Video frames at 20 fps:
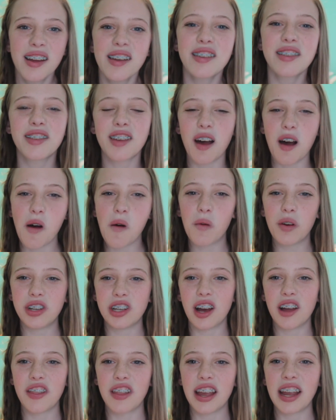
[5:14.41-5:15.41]
So, what
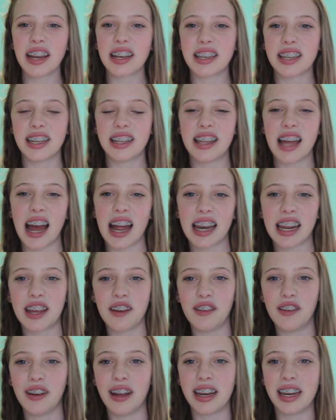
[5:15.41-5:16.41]
y'all think? Did that
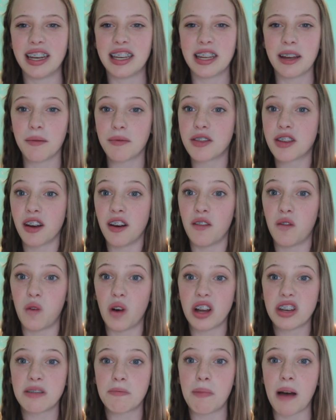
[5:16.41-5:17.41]
give you any tips of
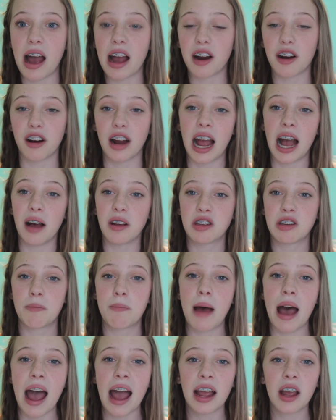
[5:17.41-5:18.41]
what to pack or how to
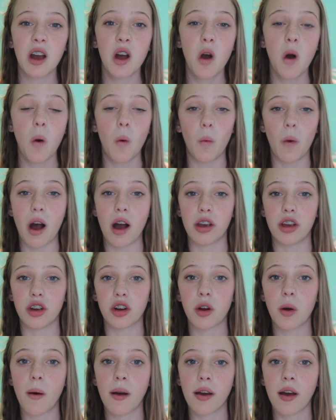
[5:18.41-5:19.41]
pack while
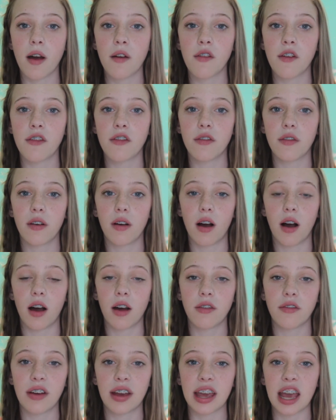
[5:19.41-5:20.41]
you're going over
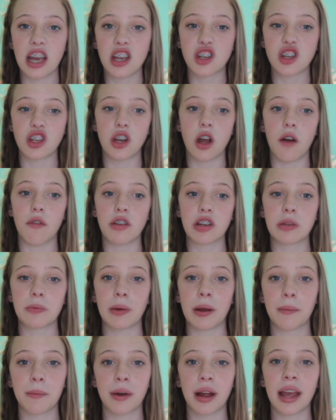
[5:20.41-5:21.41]
on vacation over
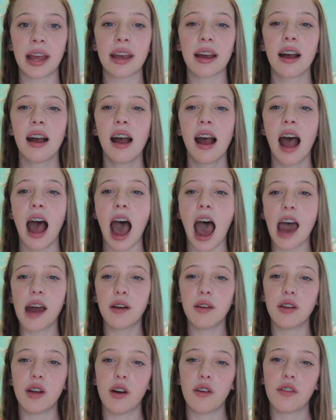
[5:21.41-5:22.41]
spring break? I
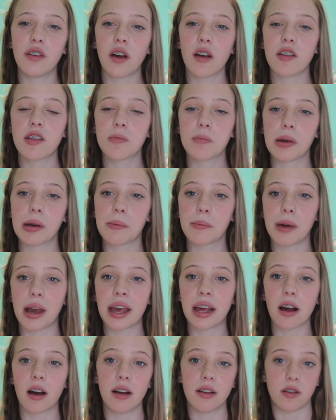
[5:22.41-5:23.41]
don't know if y'all's spring
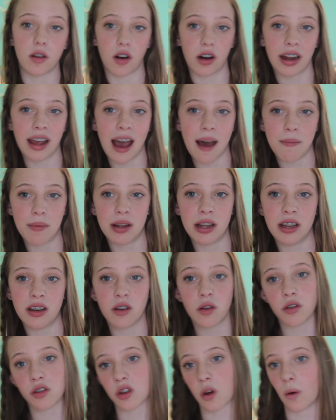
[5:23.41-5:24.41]
break has already
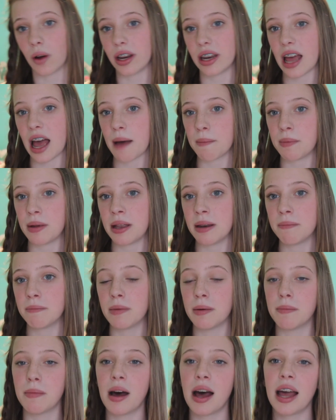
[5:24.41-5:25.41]
happened or is going to happen,
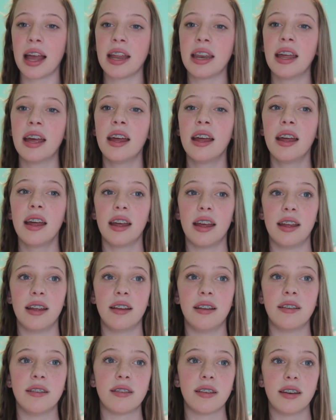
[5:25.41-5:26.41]
but mine
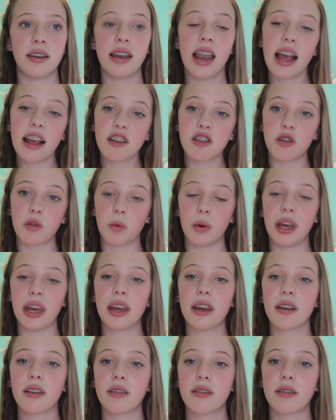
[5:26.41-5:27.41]
is next
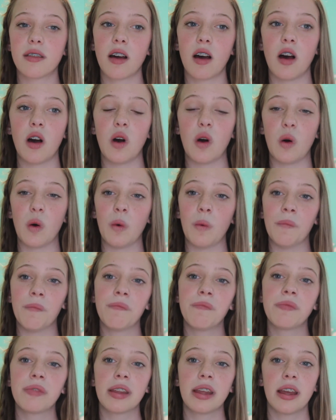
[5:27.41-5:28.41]
week, so
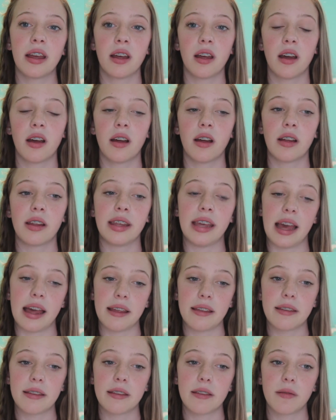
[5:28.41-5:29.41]

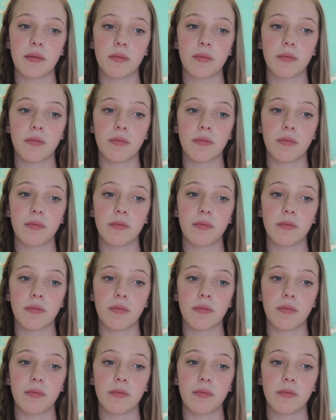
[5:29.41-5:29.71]
yes.